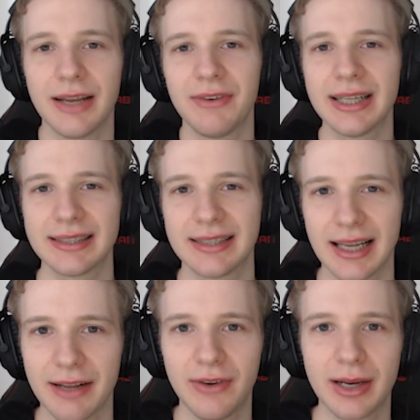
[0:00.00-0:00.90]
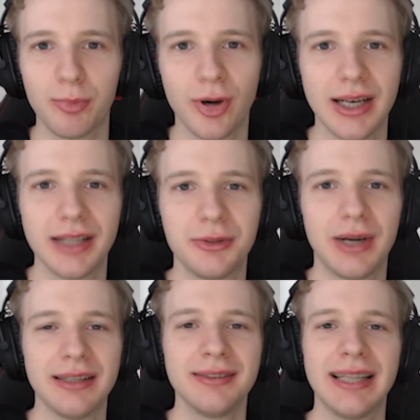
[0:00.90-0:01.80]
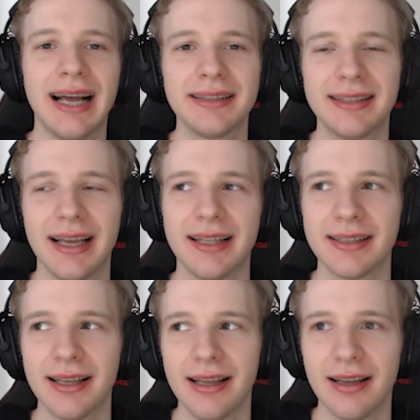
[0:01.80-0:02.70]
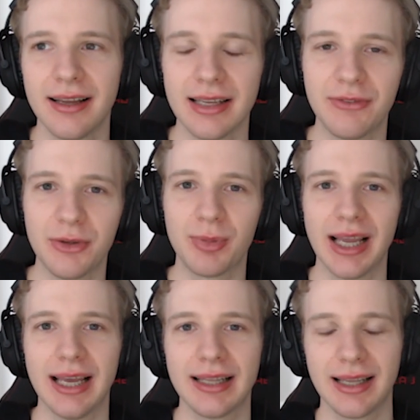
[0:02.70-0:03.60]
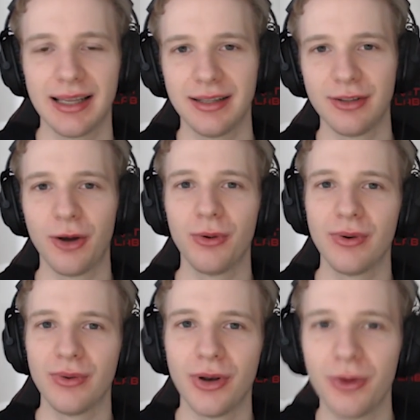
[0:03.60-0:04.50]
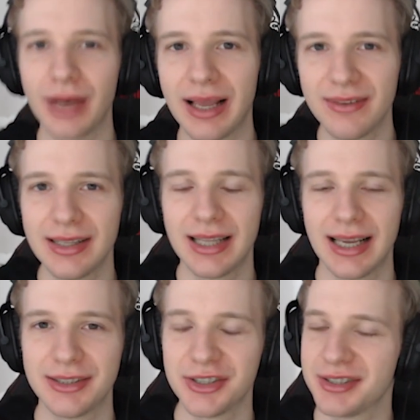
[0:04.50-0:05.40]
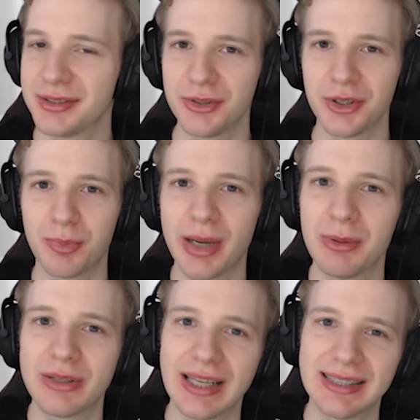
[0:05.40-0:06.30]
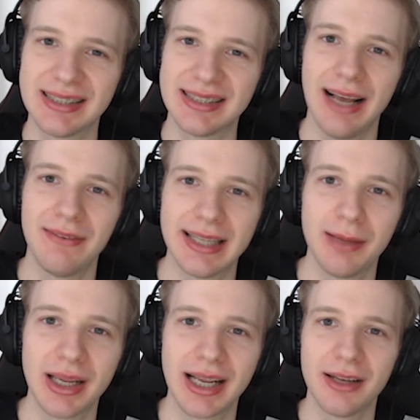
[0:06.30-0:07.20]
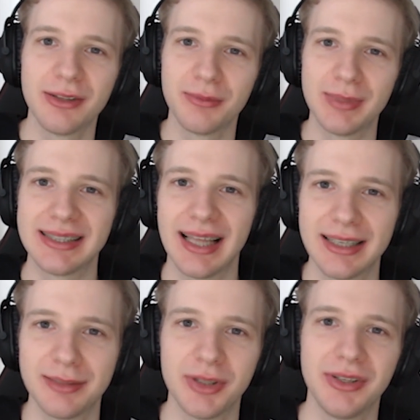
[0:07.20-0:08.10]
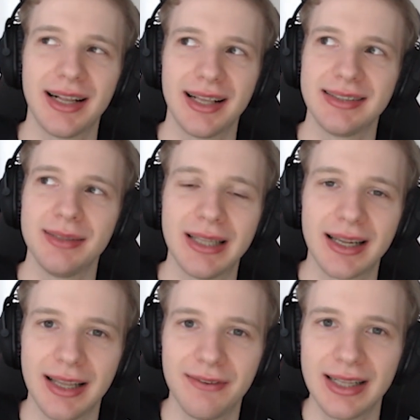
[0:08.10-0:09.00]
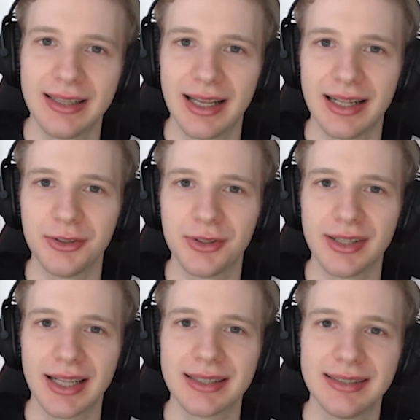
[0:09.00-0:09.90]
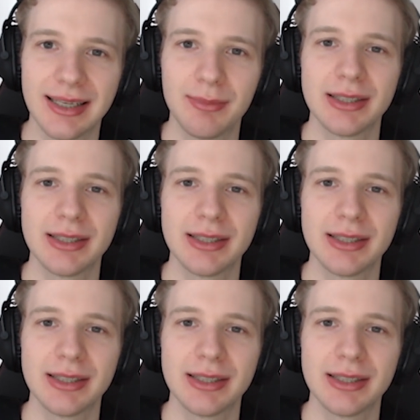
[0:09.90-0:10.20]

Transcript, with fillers: I think that's like a fair point and to add on that then if you play at a low low level, like just you know play with friends and stuff, and they make a lot of mistakes, but you are like similar level and you don't like see them as